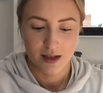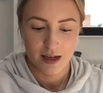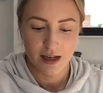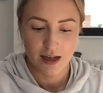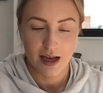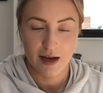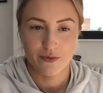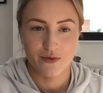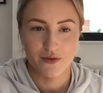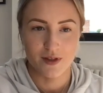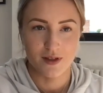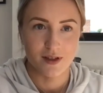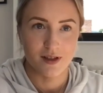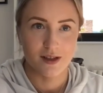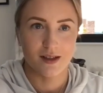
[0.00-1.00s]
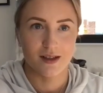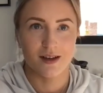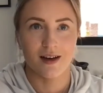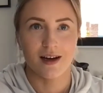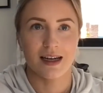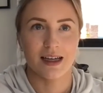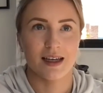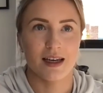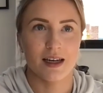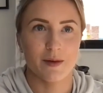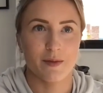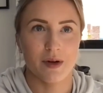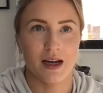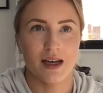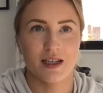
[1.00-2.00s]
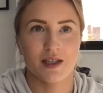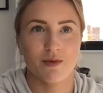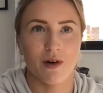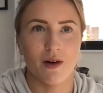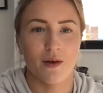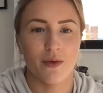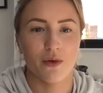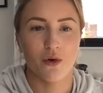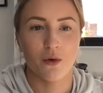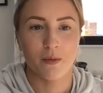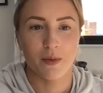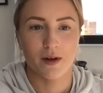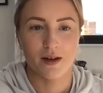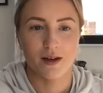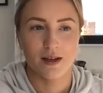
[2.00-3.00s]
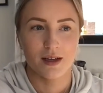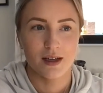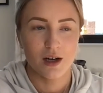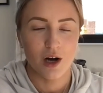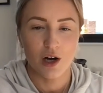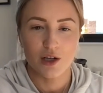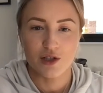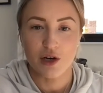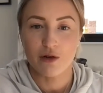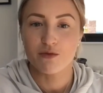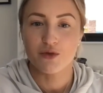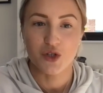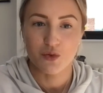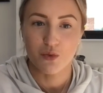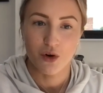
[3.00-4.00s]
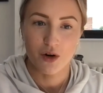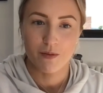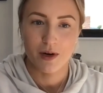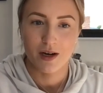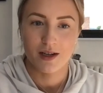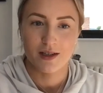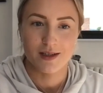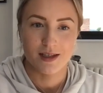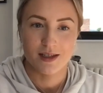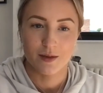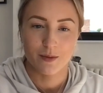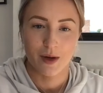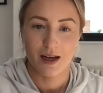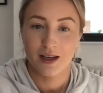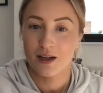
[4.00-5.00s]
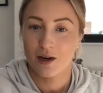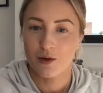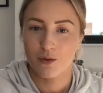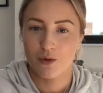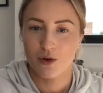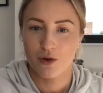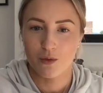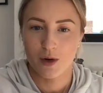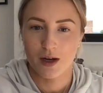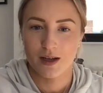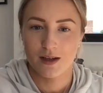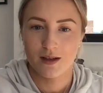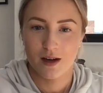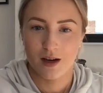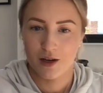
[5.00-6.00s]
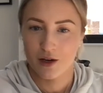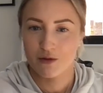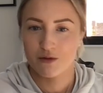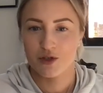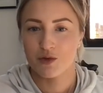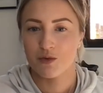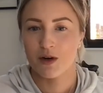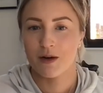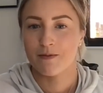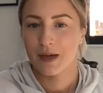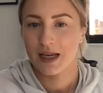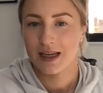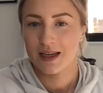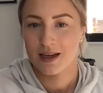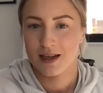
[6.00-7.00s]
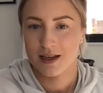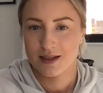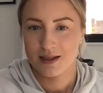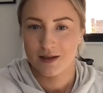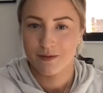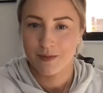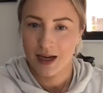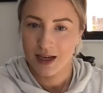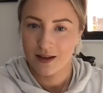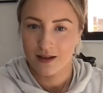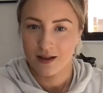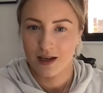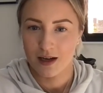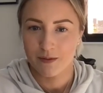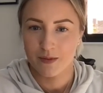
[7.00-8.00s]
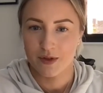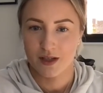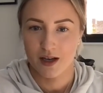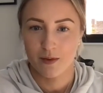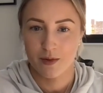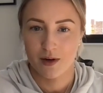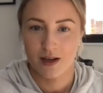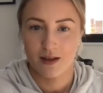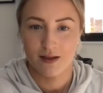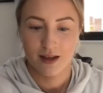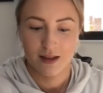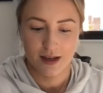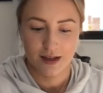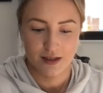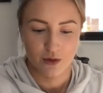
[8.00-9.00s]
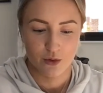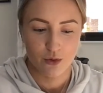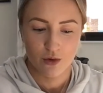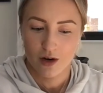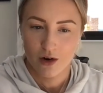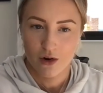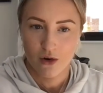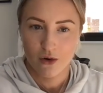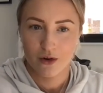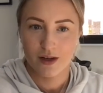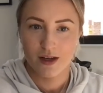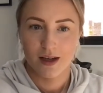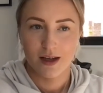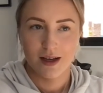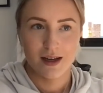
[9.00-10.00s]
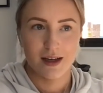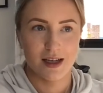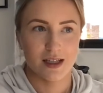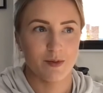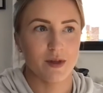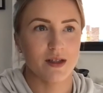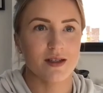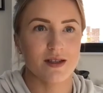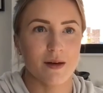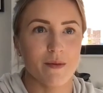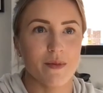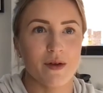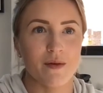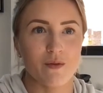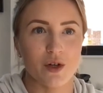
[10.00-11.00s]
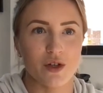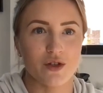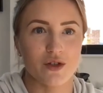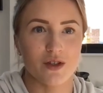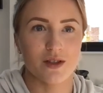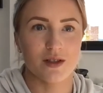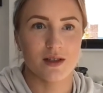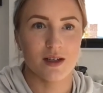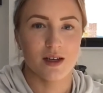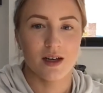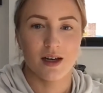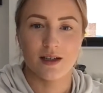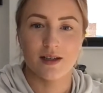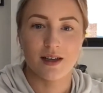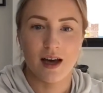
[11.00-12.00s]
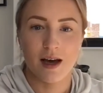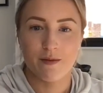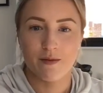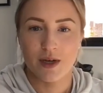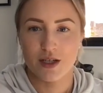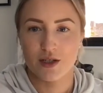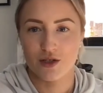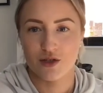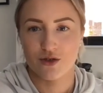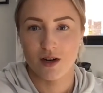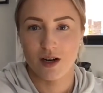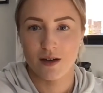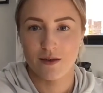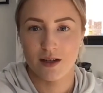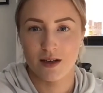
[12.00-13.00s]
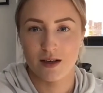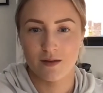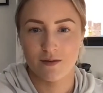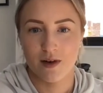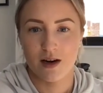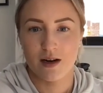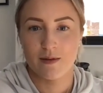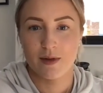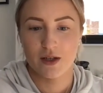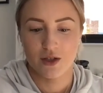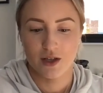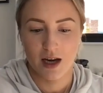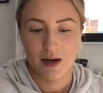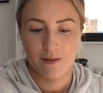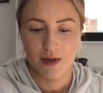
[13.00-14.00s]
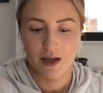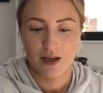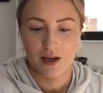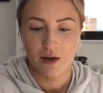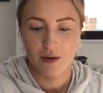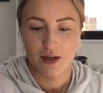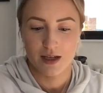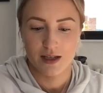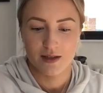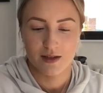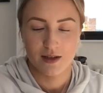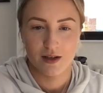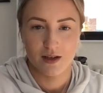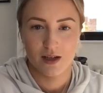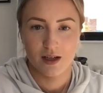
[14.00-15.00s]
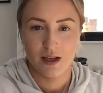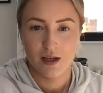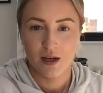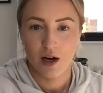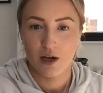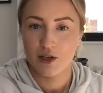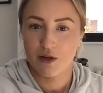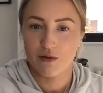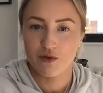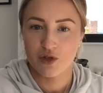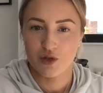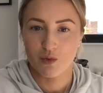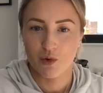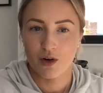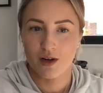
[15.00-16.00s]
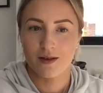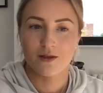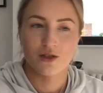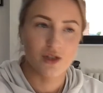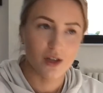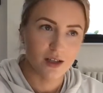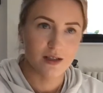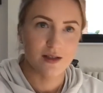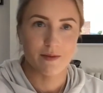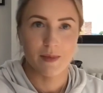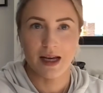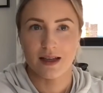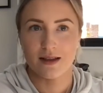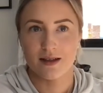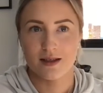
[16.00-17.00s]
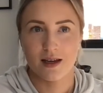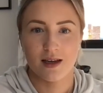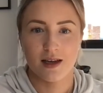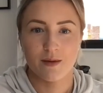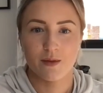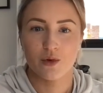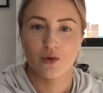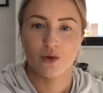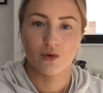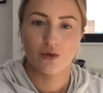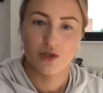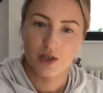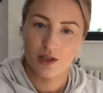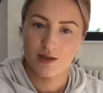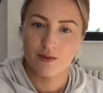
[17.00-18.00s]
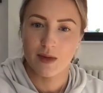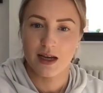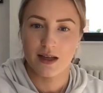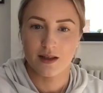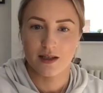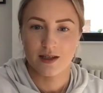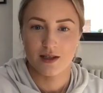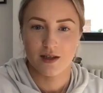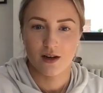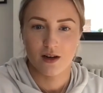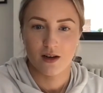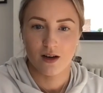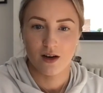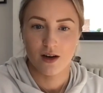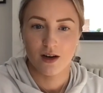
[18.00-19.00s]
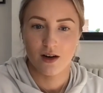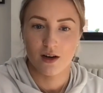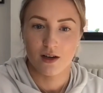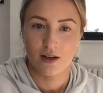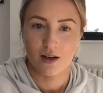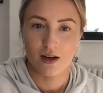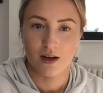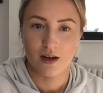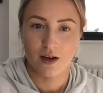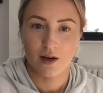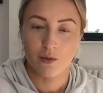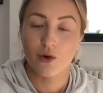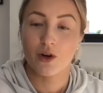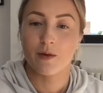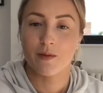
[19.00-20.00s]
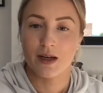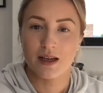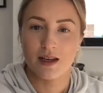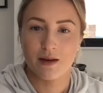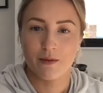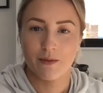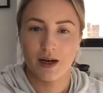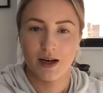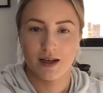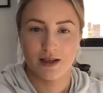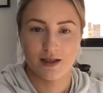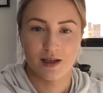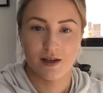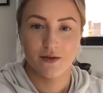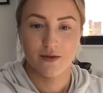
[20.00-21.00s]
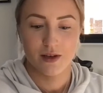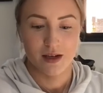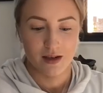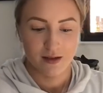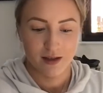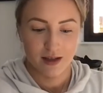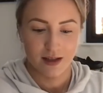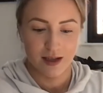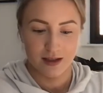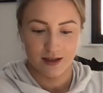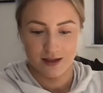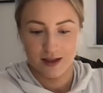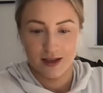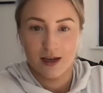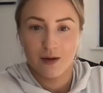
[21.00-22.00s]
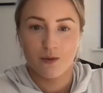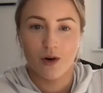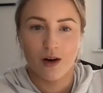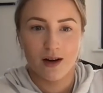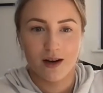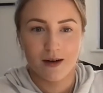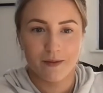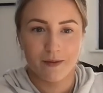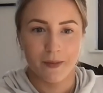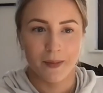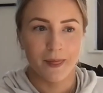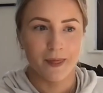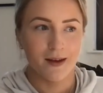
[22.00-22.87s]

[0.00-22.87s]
left like in a place where I thought, but I don't just want to participate. I want to win. I don't just want to be here to make the numbers up. And I think that's all along has been something which has kept me striving and very much kept me going, is that I don't just want to just make the team or just make the start line. Like, I want to be competitive, and I think that's again why I'm